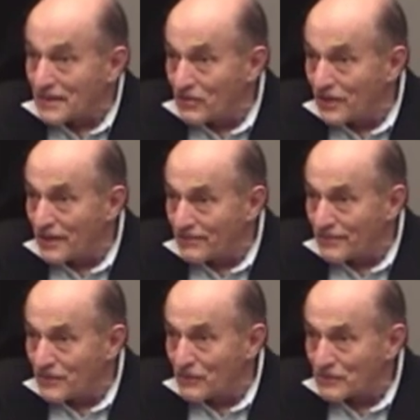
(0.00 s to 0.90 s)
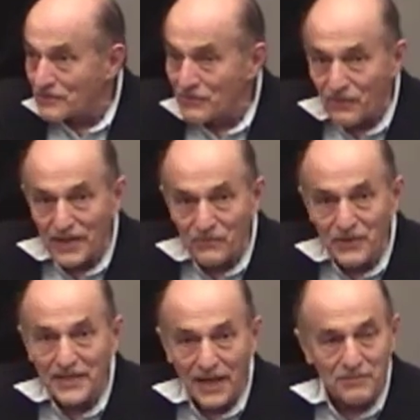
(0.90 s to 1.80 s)
could have used when
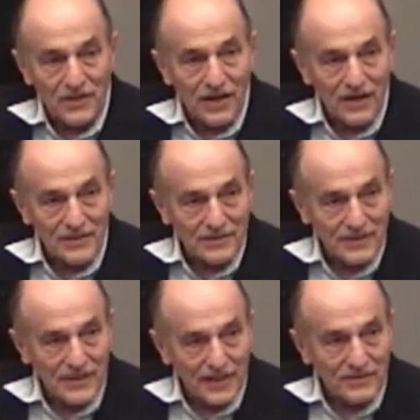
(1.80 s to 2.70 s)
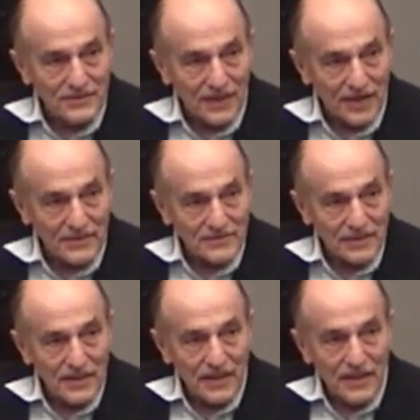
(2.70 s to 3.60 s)
we came along and entered
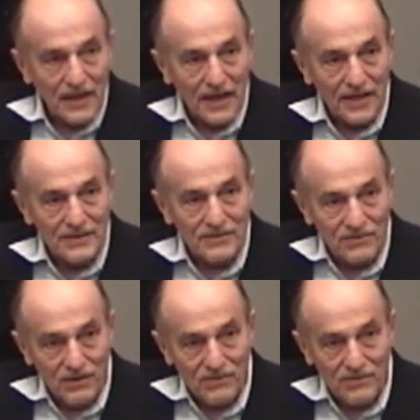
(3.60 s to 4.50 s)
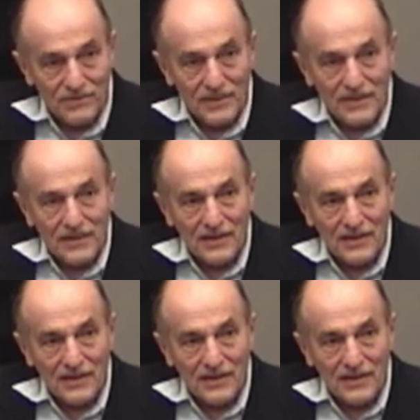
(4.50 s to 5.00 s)
science. And you know,